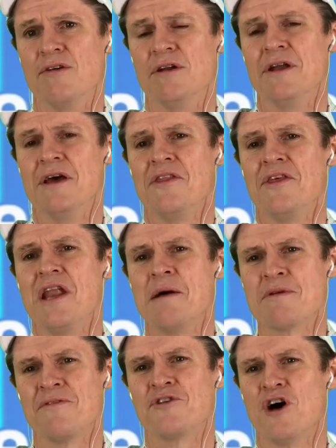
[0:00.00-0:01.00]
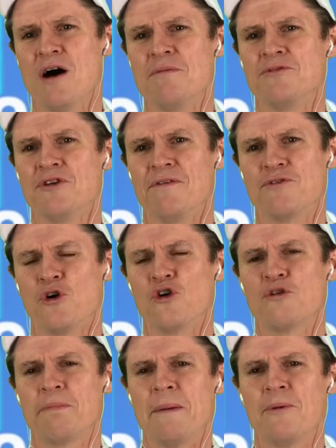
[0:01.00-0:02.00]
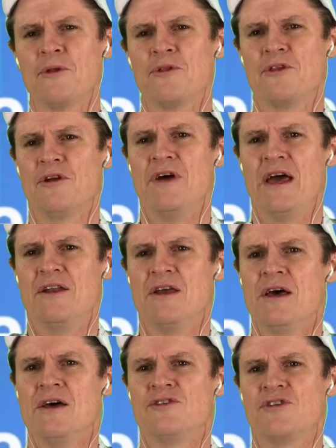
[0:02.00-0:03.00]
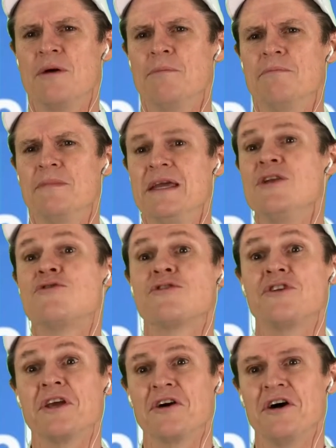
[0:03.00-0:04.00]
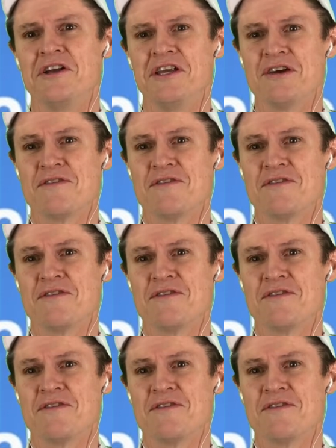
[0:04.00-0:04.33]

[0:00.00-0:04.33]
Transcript: and the number of times I've talked to people that have had some interesting idea,